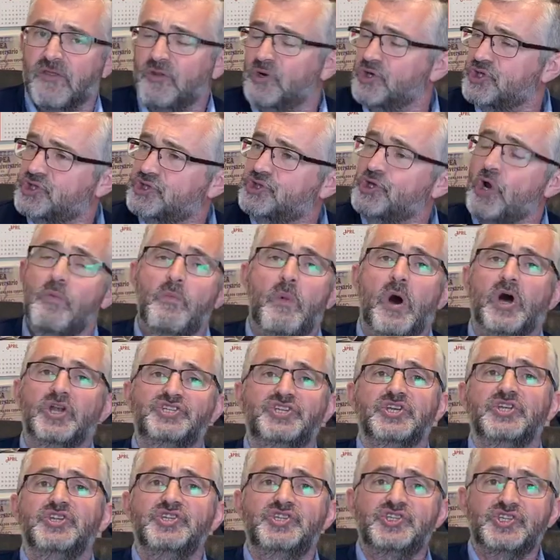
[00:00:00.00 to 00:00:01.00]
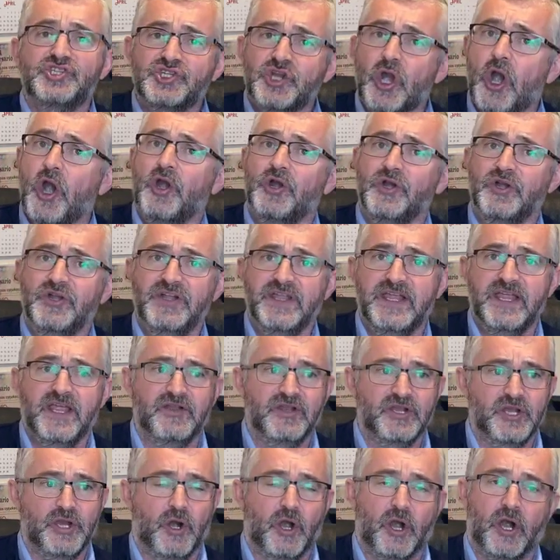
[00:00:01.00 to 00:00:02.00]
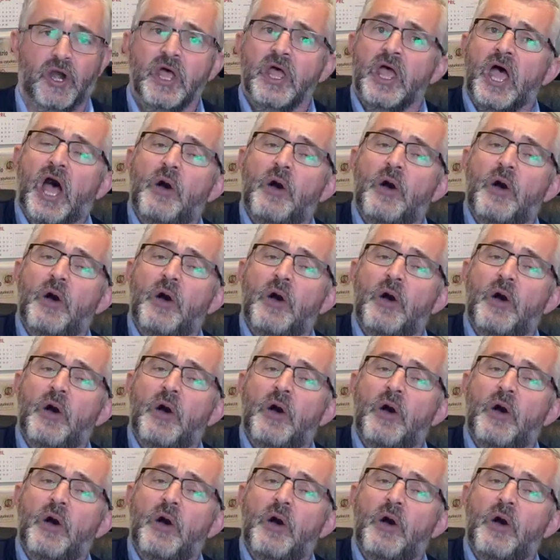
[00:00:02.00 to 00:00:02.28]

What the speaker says: There's so much uncertainty in the earth.